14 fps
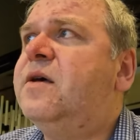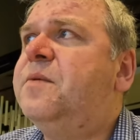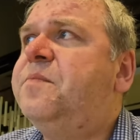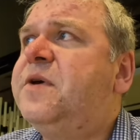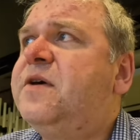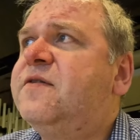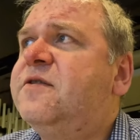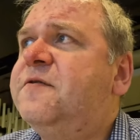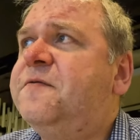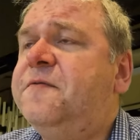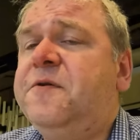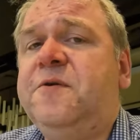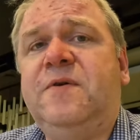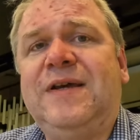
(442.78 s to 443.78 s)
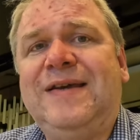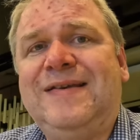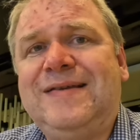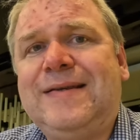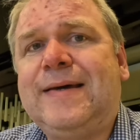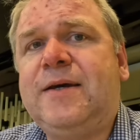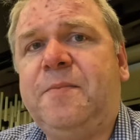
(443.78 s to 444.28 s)
because the food is
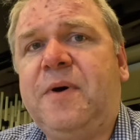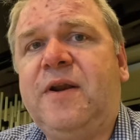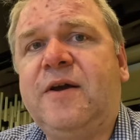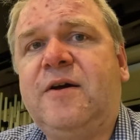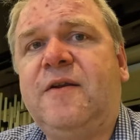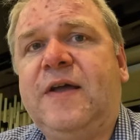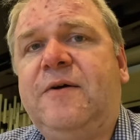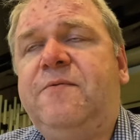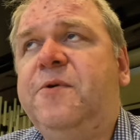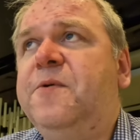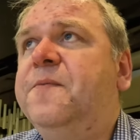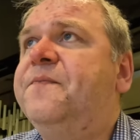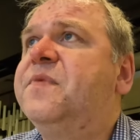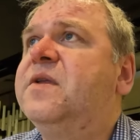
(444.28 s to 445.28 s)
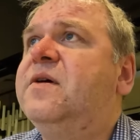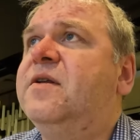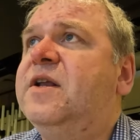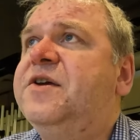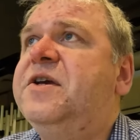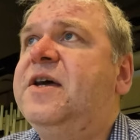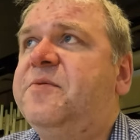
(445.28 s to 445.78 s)
diabolical on that route.
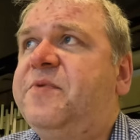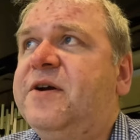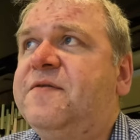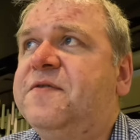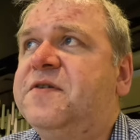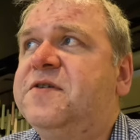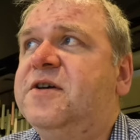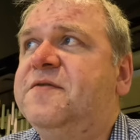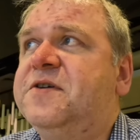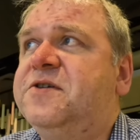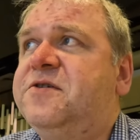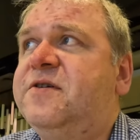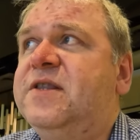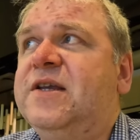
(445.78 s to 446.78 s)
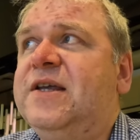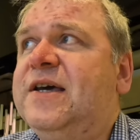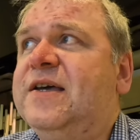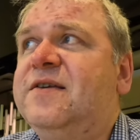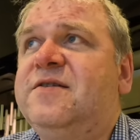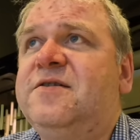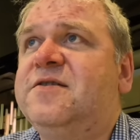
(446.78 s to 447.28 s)
Unless you get the breakfast service during the day,
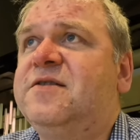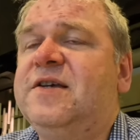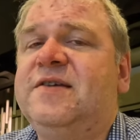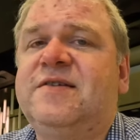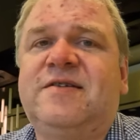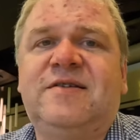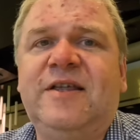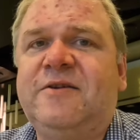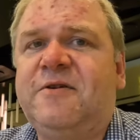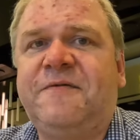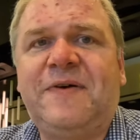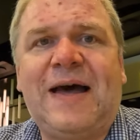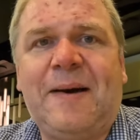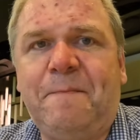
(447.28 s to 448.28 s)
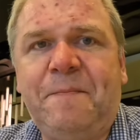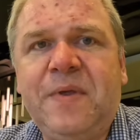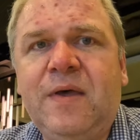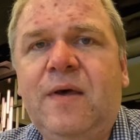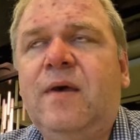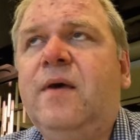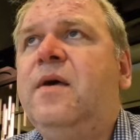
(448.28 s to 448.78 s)
it's just this slither of ham
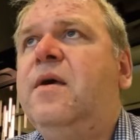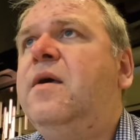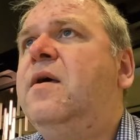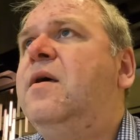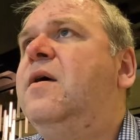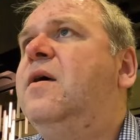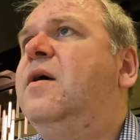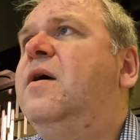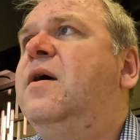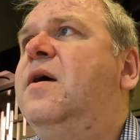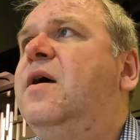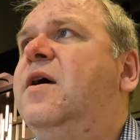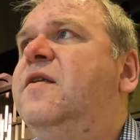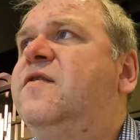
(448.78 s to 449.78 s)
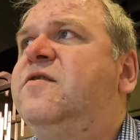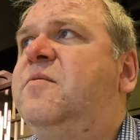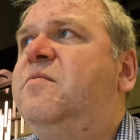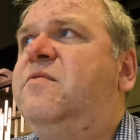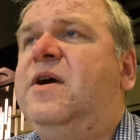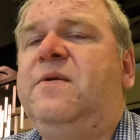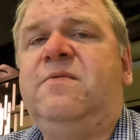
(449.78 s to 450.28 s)
and
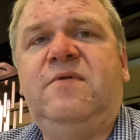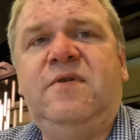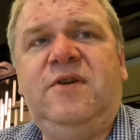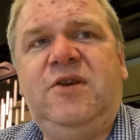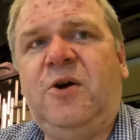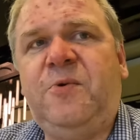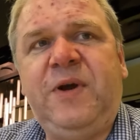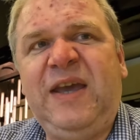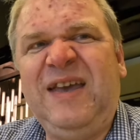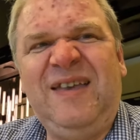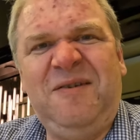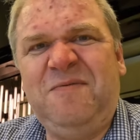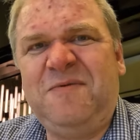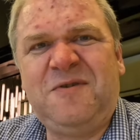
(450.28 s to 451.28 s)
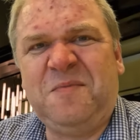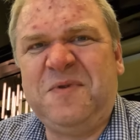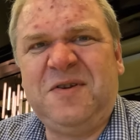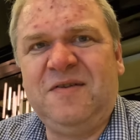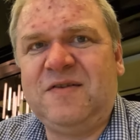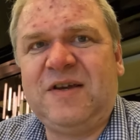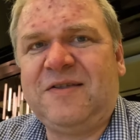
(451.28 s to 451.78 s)
some round doughy
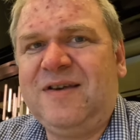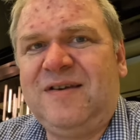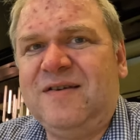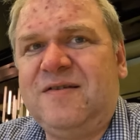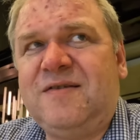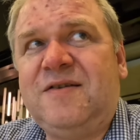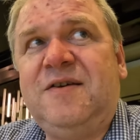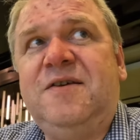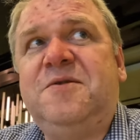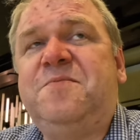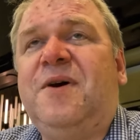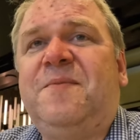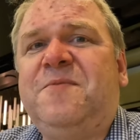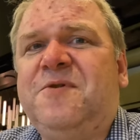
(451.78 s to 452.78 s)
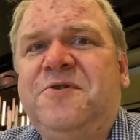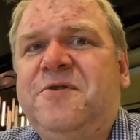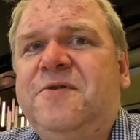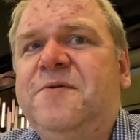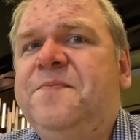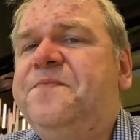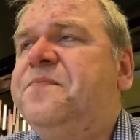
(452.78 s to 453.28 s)
substance. I think it's cheese, but I'm not
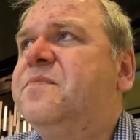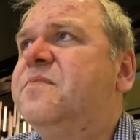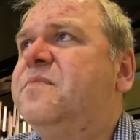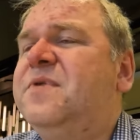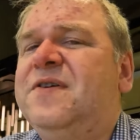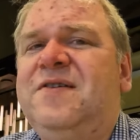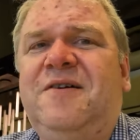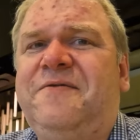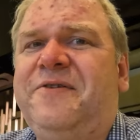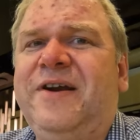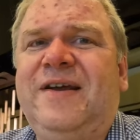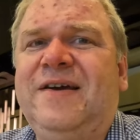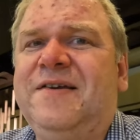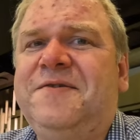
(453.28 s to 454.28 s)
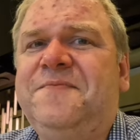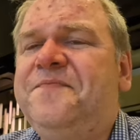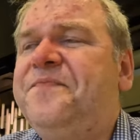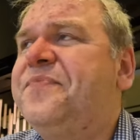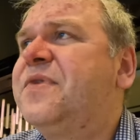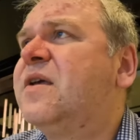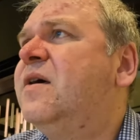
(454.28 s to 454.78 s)
sure. It's not very nice.
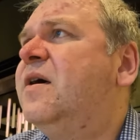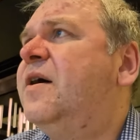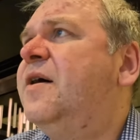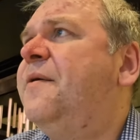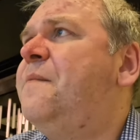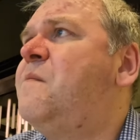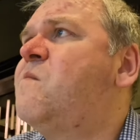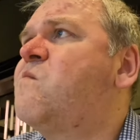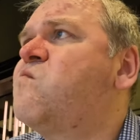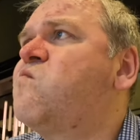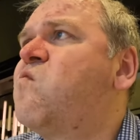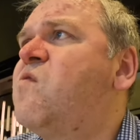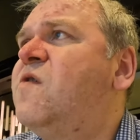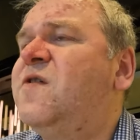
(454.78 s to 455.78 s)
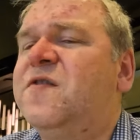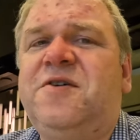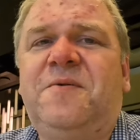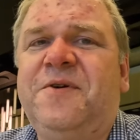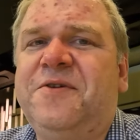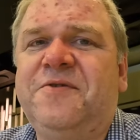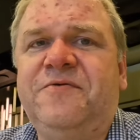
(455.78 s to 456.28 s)
So it's
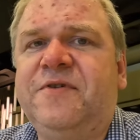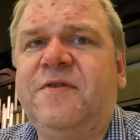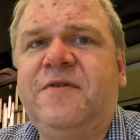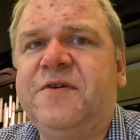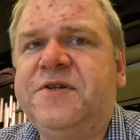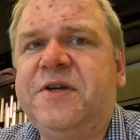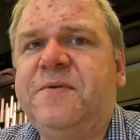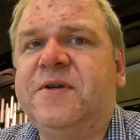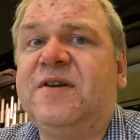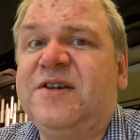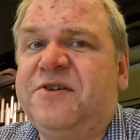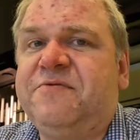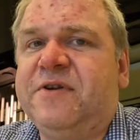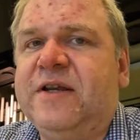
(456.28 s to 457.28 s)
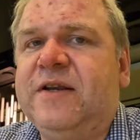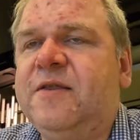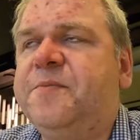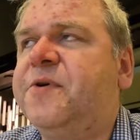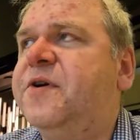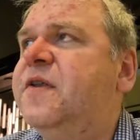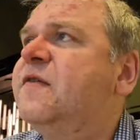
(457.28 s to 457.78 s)
not worth £130 unless you really need the
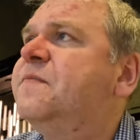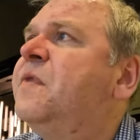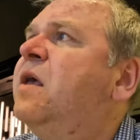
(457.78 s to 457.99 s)
points,